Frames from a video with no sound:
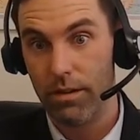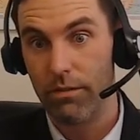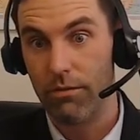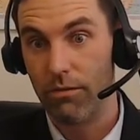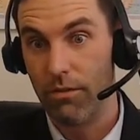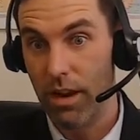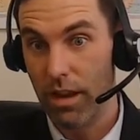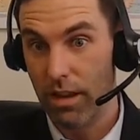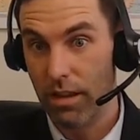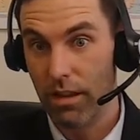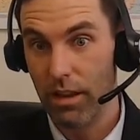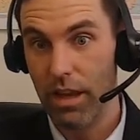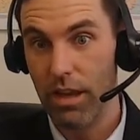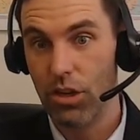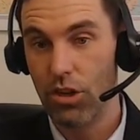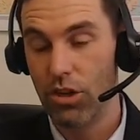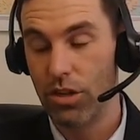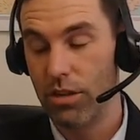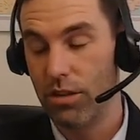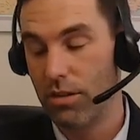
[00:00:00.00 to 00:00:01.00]

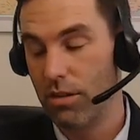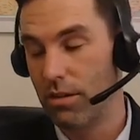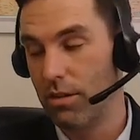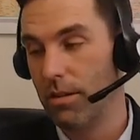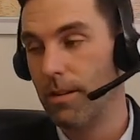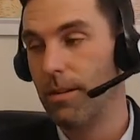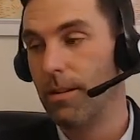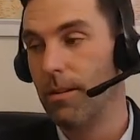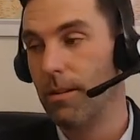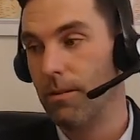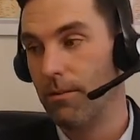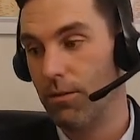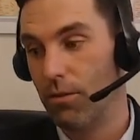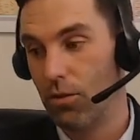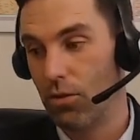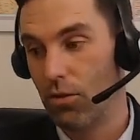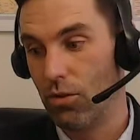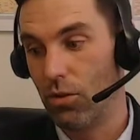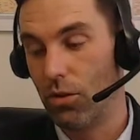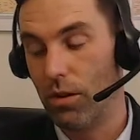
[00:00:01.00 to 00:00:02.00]
regulations,
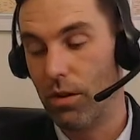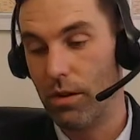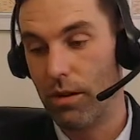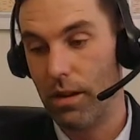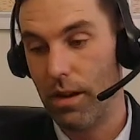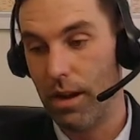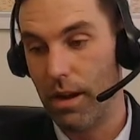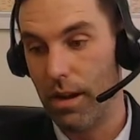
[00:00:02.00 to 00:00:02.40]
for sure.